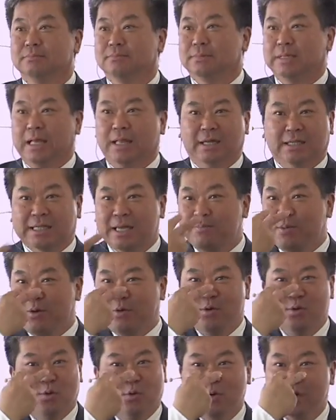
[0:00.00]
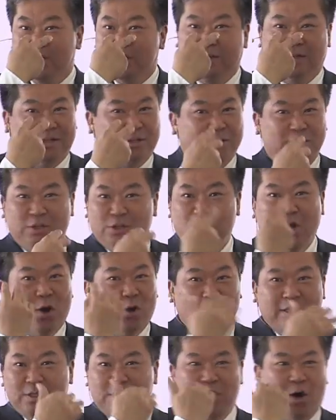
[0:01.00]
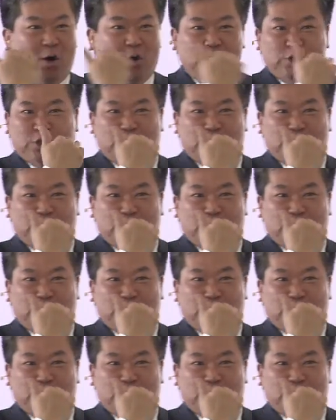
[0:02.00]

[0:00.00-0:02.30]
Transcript: They looked at me, no, no